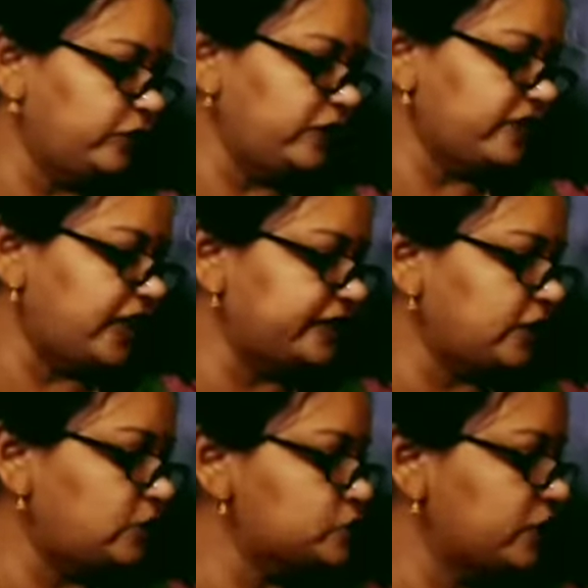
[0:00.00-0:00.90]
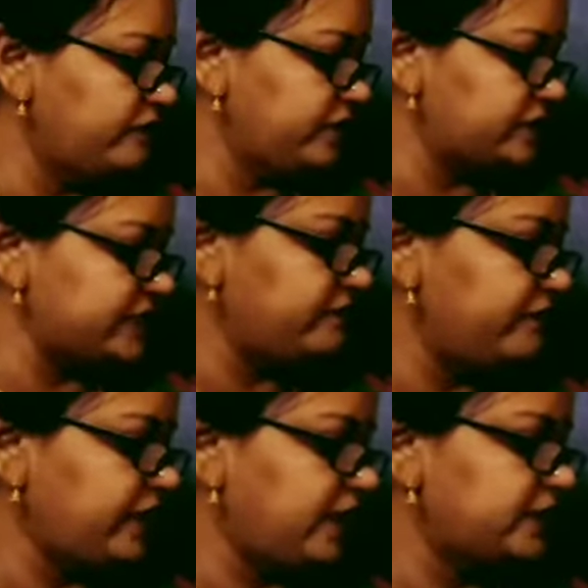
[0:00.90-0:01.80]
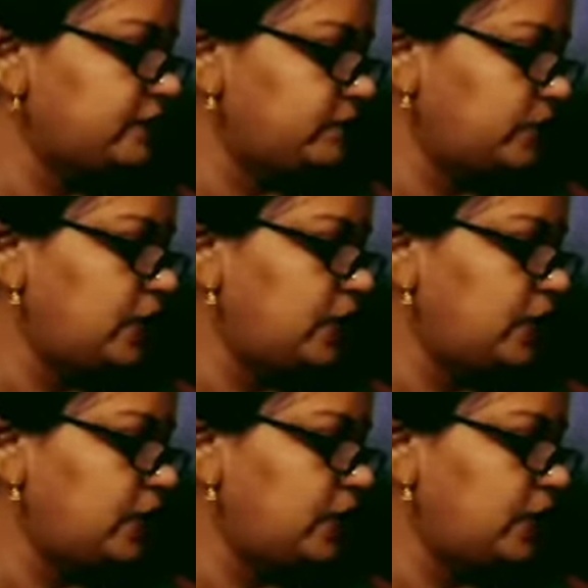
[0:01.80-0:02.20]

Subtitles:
Even another also given, same way another